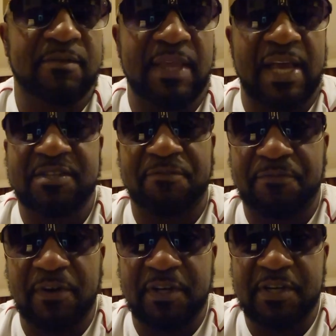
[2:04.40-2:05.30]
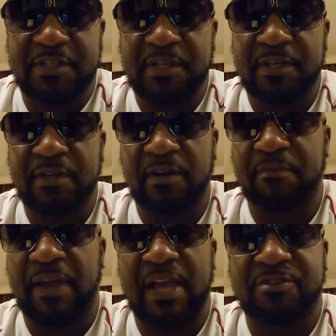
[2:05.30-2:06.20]
NASA footage
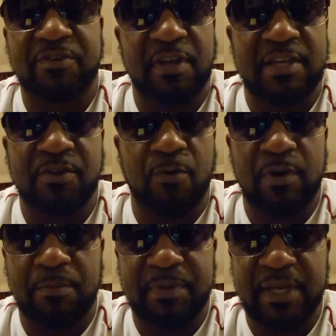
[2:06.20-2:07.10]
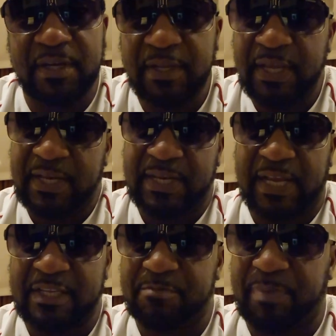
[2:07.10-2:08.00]
of astronauts going up there, they
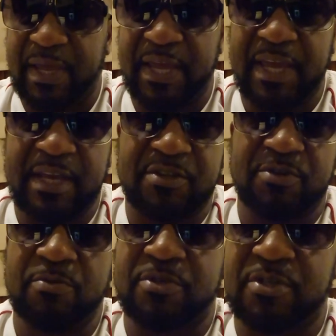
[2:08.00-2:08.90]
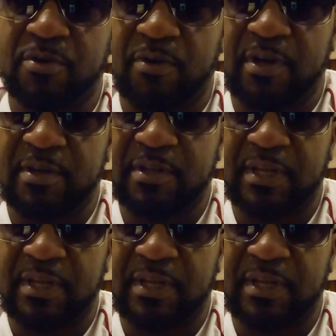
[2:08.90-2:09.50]
got these big suits on.